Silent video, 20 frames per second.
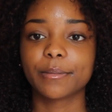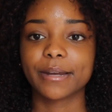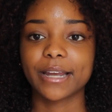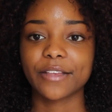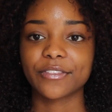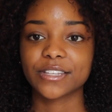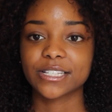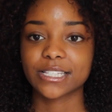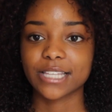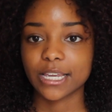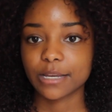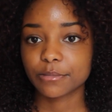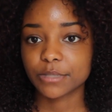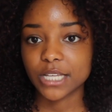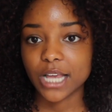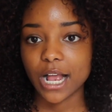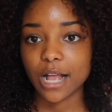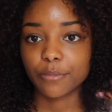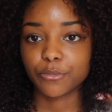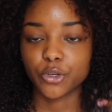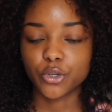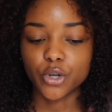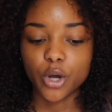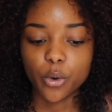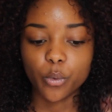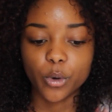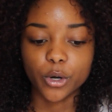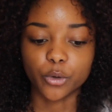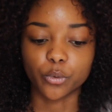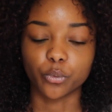but at the same time, you
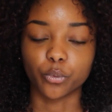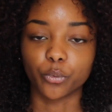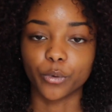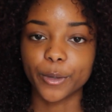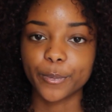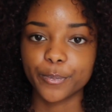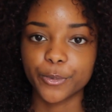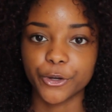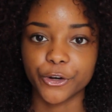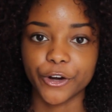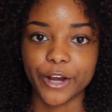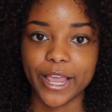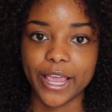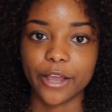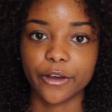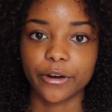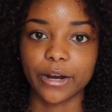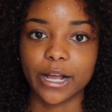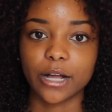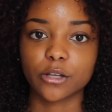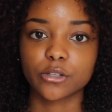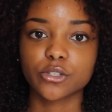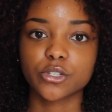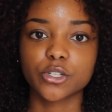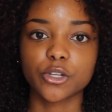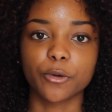don't want to rip your hair out.